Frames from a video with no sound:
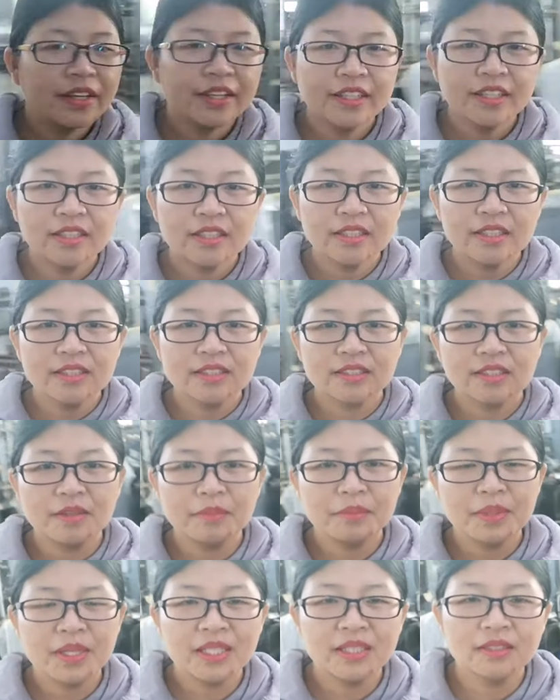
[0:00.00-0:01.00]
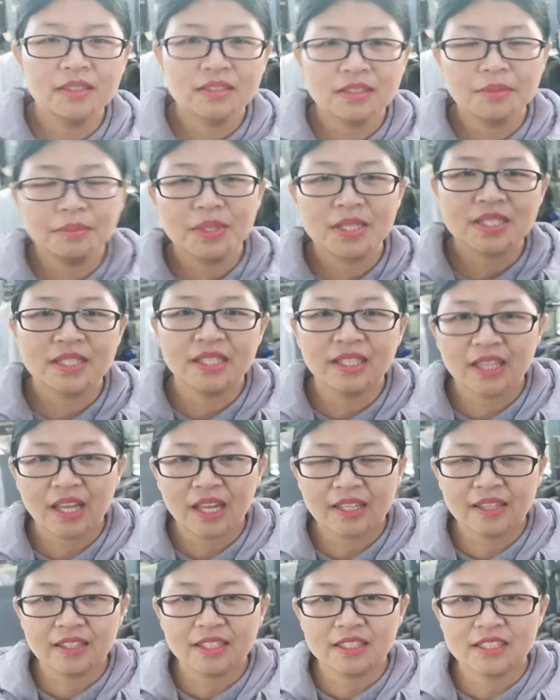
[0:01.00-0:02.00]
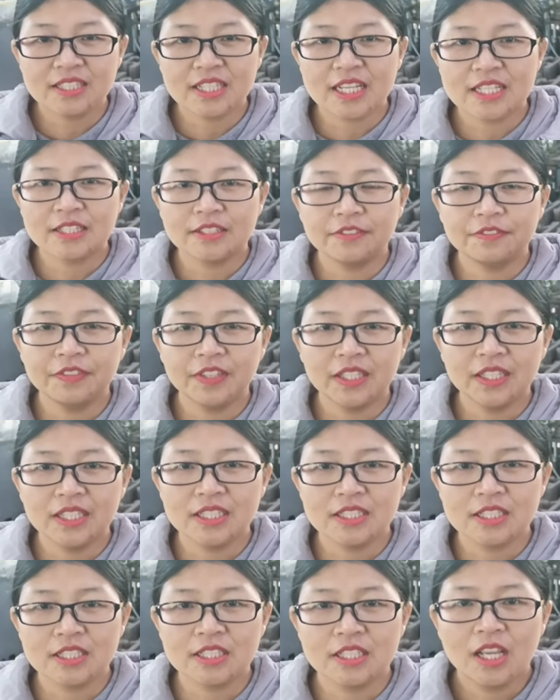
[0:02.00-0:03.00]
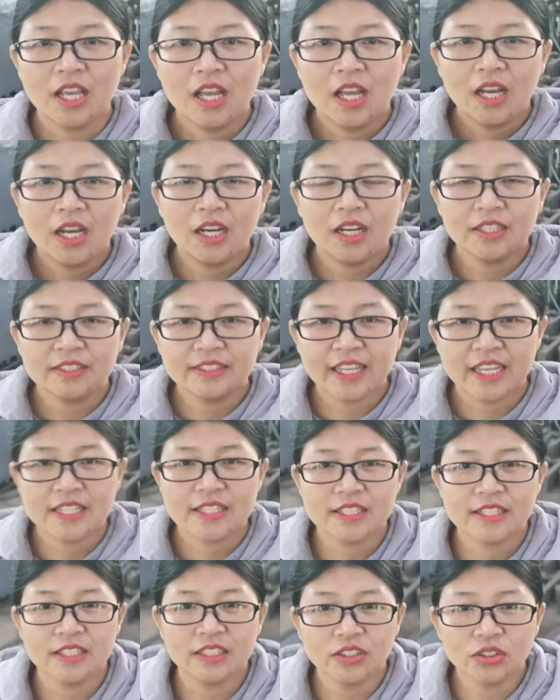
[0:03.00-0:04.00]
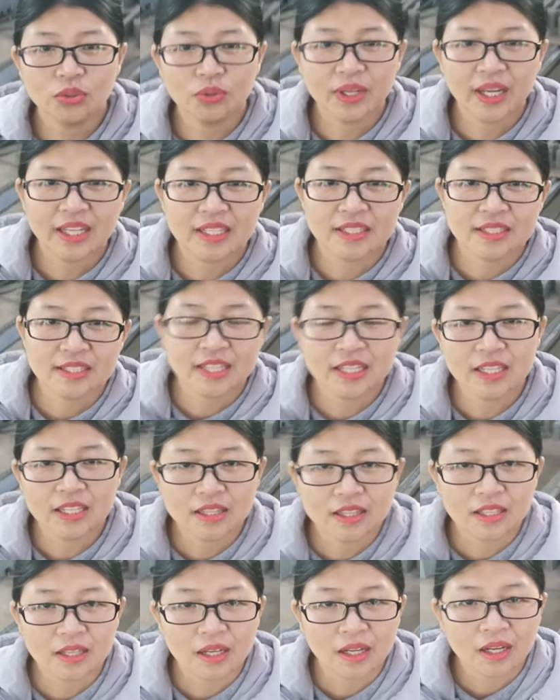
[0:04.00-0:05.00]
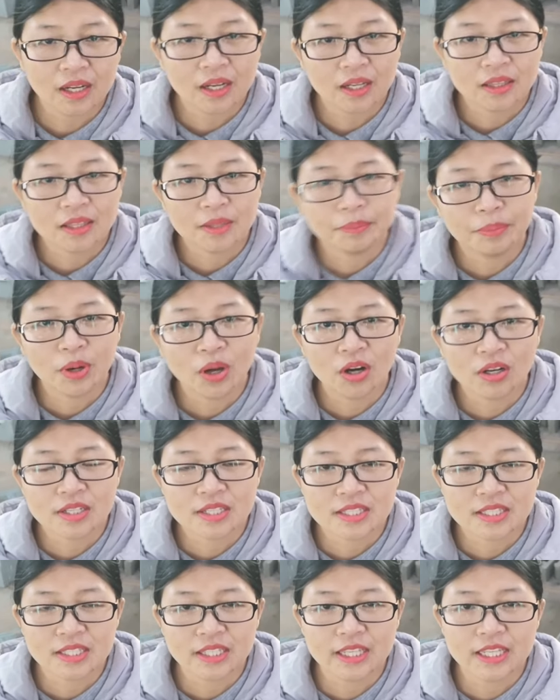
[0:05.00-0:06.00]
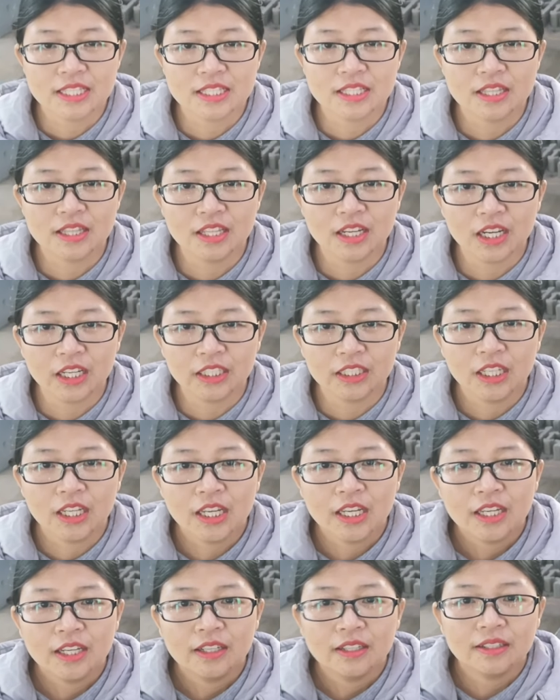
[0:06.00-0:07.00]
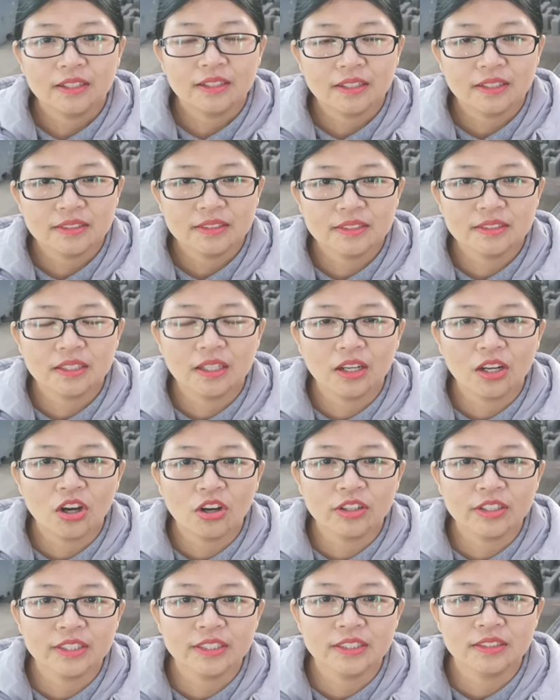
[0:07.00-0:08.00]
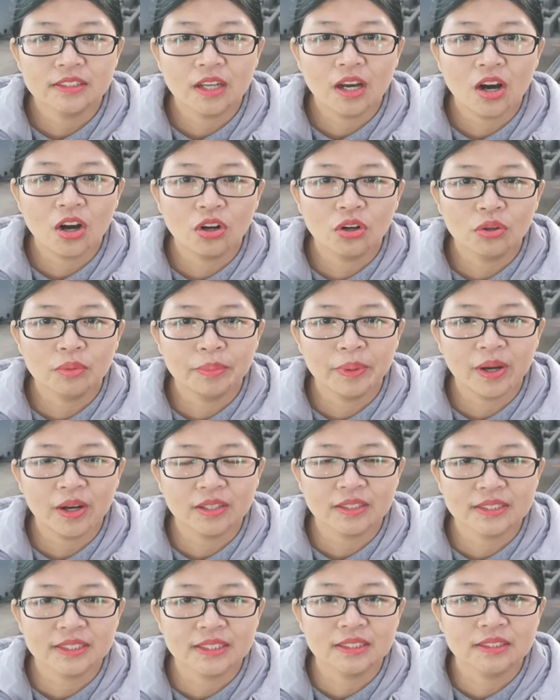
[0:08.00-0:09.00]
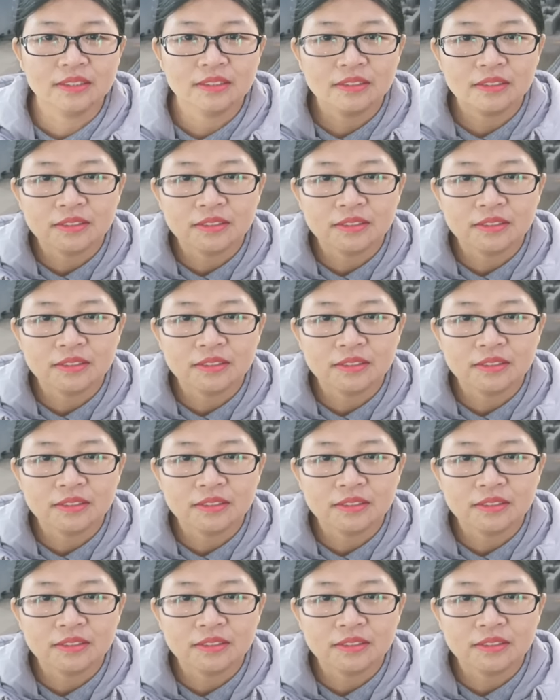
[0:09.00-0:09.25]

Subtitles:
Here is the machine. I think just finished testing. You can see the blocks is the interlocking hollow blocks.